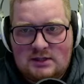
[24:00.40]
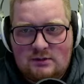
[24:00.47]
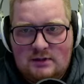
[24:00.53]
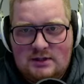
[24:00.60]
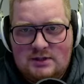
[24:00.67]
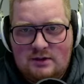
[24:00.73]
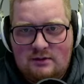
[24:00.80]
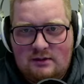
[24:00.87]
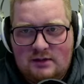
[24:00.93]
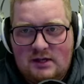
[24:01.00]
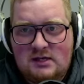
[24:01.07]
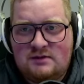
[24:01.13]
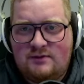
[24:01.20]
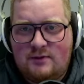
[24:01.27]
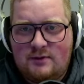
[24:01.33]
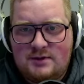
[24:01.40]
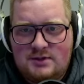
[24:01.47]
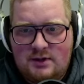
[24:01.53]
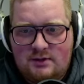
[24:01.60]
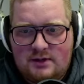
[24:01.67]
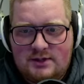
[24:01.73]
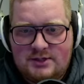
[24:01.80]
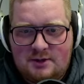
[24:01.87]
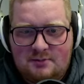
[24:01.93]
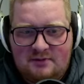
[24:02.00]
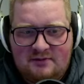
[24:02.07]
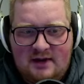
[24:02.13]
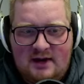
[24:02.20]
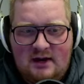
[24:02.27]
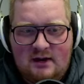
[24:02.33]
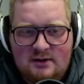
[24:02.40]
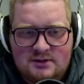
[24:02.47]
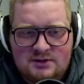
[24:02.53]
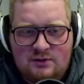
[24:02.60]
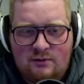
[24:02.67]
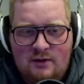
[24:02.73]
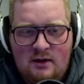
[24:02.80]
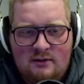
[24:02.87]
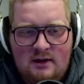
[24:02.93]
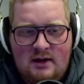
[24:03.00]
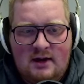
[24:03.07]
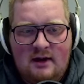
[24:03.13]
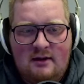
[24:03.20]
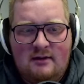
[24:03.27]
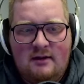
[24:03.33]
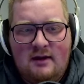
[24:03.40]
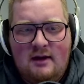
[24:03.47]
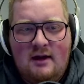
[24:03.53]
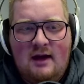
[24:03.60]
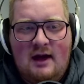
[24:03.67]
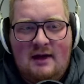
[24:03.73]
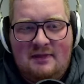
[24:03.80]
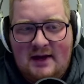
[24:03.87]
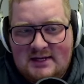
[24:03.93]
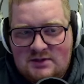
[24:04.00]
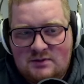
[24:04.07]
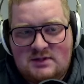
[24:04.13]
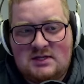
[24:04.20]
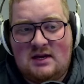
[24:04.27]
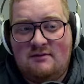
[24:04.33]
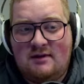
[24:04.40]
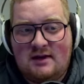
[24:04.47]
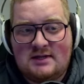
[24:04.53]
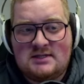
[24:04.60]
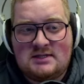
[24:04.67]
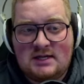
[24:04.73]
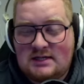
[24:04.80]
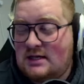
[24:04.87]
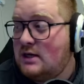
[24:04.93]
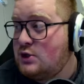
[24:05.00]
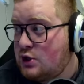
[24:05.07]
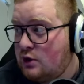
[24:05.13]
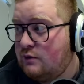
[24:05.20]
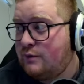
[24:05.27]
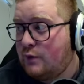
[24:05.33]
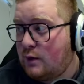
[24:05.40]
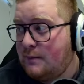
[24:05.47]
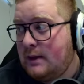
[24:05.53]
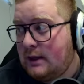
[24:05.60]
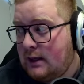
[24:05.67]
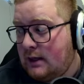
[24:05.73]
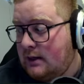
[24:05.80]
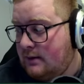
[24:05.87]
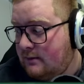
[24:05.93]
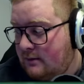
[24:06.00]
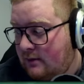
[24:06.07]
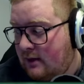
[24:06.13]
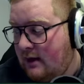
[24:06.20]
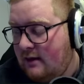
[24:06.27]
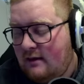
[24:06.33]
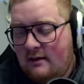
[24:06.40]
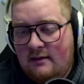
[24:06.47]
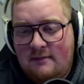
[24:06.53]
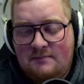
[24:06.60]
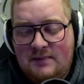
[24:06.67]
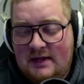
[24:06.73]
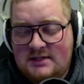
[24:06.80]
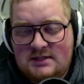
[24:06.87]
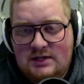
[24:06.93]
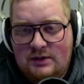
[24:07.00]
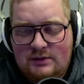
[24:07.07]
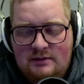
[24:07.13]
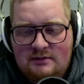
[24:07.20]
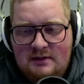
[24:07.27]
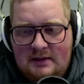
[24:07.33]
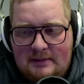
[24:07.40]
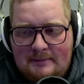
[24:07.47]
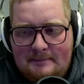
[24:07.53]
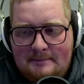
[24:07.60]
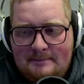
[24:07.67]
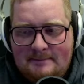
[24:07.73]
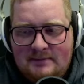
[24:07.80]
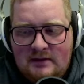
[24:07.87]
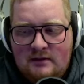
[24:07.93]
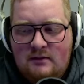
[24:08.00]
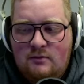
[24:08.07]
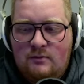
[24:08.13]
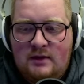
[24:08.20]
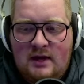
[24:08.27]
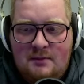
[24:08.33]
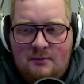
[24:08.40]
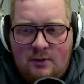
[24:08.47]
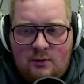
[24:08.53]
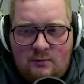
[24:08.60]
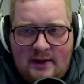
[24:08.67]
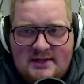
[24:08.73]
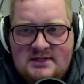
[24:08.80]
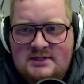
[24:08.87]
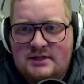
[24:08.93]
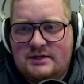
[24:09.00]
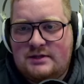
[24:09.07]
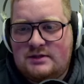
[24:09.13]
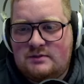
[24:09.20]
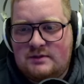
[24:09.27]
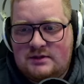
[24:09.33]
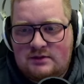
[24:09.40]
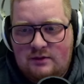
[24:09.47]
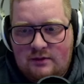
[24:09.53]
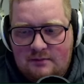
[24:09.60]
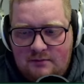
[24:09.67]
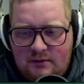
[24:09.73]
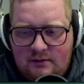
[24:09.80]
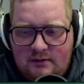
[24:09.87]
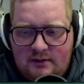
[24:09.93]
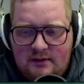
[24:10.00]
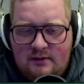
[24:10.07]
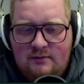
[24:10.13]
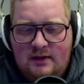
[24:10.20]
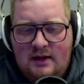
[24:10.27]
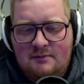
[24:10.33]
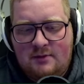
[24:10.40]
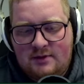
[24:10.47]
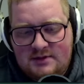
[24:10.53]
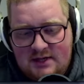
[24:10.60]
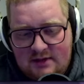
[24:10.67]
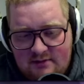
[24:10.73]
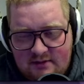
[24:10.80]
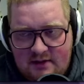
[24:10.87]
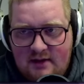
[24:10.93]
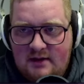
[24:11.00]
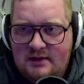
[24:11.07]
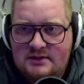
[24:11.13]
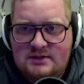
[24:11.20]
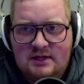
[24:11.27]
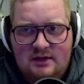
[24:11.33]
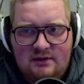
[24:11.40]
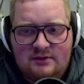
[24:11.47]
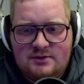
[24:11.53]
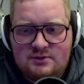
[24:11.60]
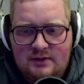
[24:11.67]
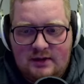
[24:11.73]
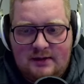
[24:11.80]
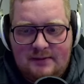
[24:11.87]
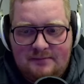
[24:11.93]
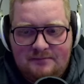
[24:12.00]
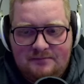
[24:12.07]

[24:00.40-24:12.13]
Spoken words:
4 Jokers are providing our scoring right now, and that's what's giving us 604 million, okay? That's the only thing. We get more red seals, we score more, we get more tarot cards, you know the drill.